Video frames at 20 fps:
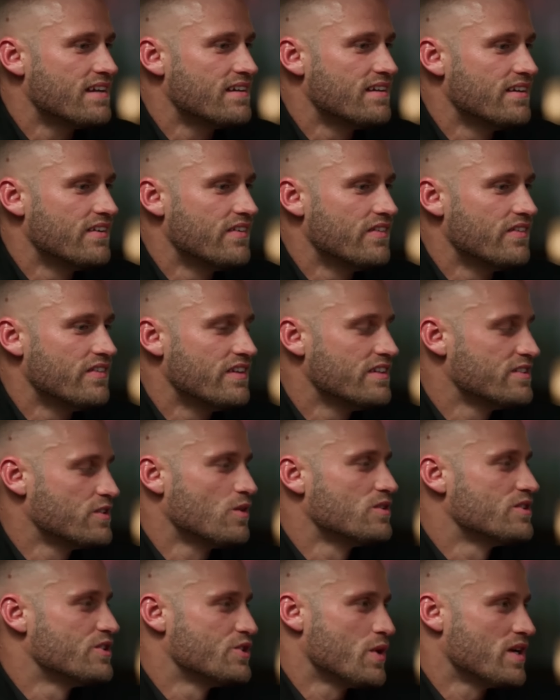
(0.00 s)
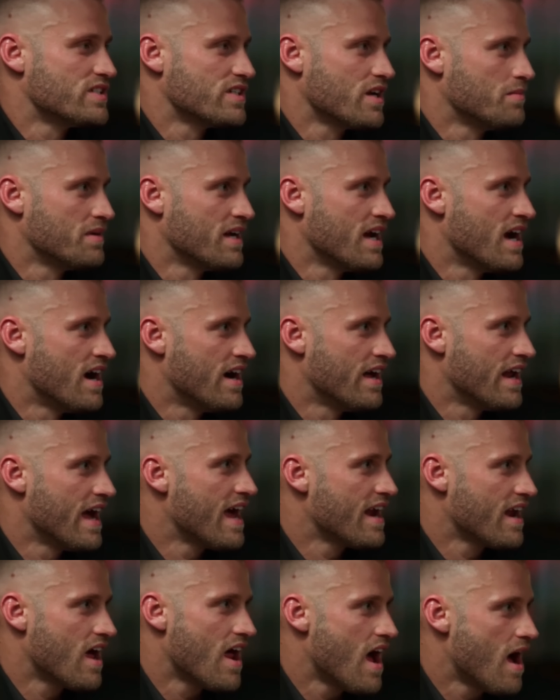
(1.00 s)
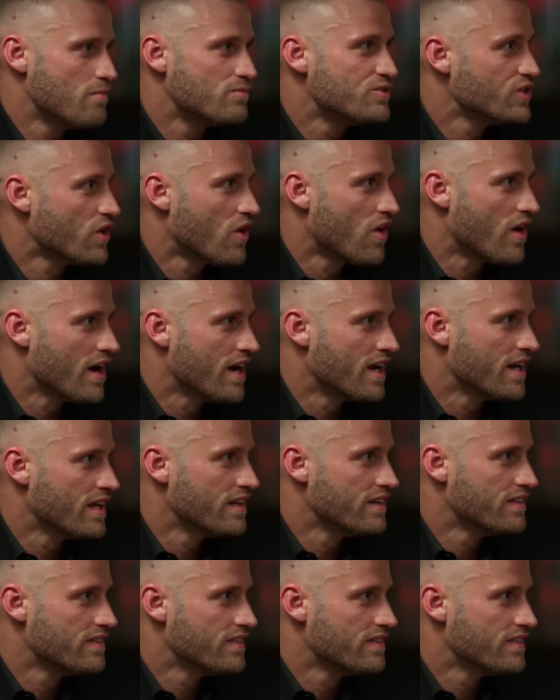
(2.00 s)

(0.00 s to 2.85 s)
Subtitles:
at this whole situation coming out, and I'm sorry